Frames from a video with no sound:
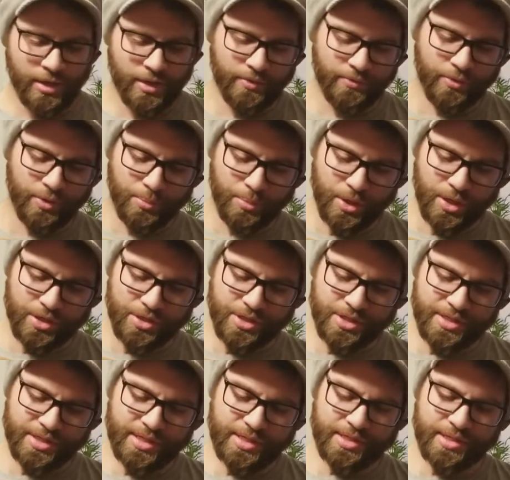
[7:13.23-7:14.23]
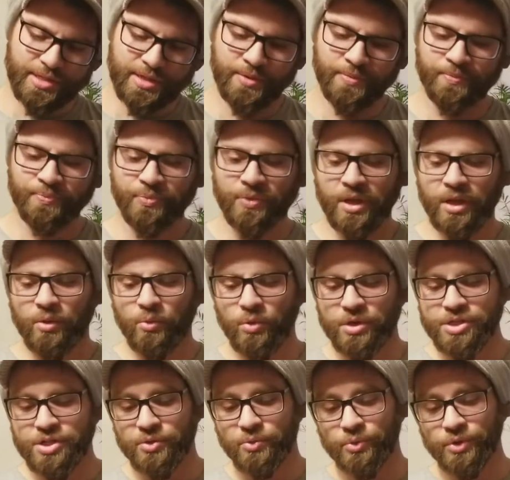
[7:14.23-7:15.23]
for purchases,
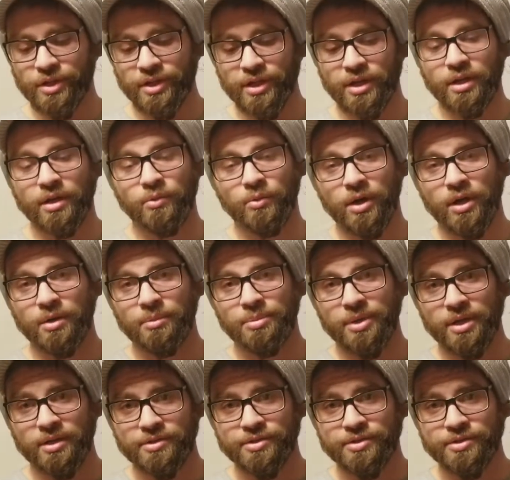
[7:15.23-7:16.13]
what you're really going to want to appeal